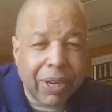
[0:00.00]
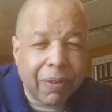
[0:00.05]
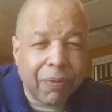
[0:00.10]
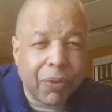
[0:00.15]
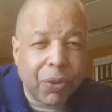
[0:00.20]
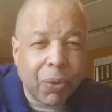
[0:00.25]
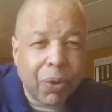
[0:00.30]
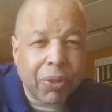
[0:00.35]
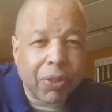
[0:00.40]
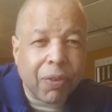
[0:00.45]
If
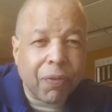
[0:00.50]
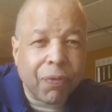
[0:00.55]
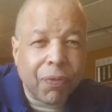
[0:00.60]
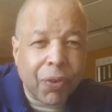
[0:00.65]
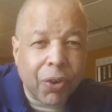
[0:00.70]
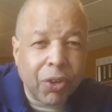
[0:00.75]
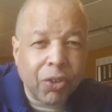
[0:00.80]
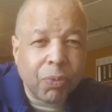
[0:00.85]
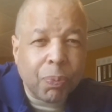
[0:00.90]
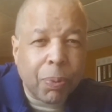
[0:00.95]
you are the
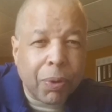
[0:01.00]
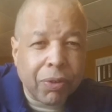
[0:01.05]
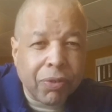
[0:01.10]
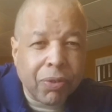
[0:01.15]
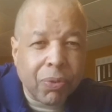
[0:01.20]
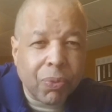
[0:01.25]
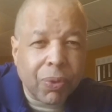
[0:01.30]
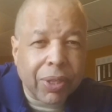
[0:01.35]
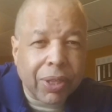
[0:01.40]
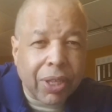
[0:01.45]
first
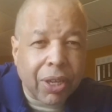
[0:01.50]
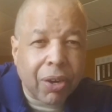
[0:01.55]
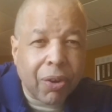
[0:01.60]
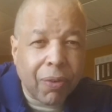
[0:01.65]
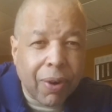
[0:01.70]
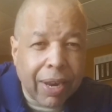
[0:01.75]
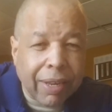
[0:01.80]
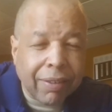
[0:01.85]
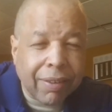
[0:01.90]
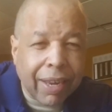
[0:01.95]
person with the
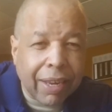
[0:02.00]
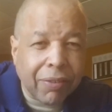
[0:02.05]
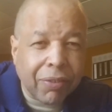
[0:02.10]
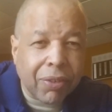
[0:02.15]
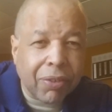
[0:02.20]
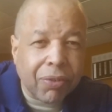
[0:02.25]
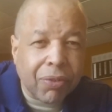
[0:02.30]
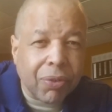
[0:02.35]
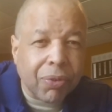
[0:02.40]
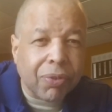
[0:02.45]
correct
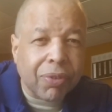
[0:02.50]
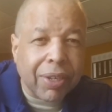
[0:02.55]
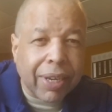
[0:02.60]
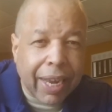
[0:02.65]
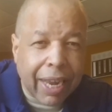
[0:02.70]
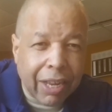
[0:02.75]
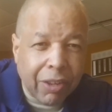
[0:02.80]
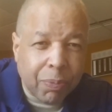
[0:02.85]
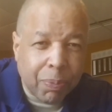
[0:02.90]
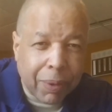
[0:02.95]
answer to
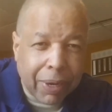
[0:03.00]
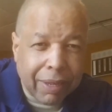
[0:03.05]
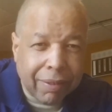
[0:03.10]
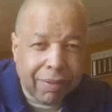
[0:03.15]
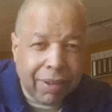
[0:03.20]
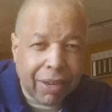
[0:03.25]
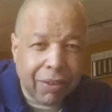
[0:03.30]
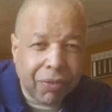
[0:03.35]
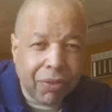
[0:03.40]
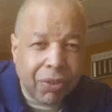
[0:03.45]
today's Brain
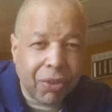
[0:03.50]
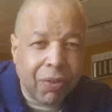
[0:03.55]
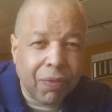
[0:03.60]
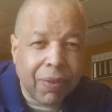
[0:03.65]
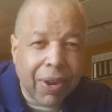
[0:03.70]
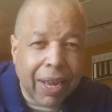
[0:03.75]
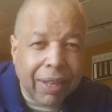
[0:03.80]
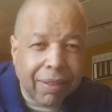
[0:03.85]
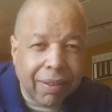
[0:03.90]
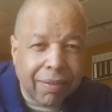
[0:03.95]
Teaser, you've
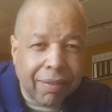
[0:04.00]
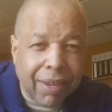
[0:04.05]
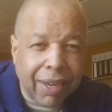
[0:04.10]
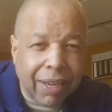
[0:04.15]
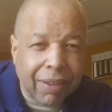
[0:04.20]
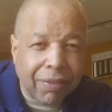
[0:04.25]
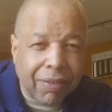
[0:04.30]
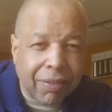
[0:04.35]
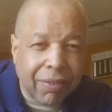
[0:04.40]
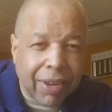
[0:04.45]
got the
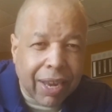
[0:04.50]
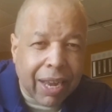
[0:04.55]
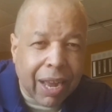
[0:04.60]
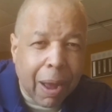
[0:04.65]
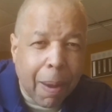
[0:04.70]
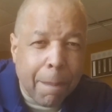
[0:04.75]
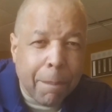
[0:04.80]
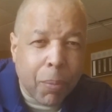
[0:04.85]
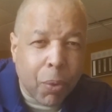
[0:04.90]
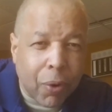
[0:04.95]
tickets to check
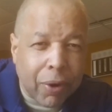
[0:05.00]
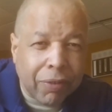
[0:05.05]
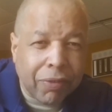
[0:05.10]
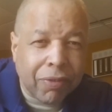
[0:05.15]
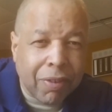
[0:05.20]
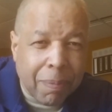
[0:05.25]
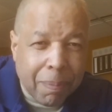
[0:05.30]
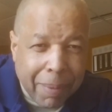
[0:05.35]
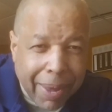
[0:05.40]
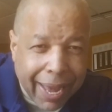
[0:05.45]
out Boyz
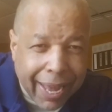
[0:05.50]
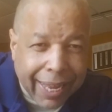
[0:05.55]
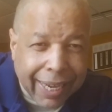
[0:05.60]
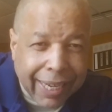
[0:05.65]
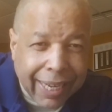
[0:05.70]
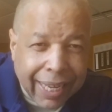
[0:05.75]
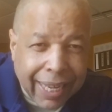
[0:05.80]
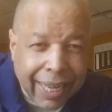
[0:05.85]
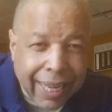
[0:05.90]
II Men,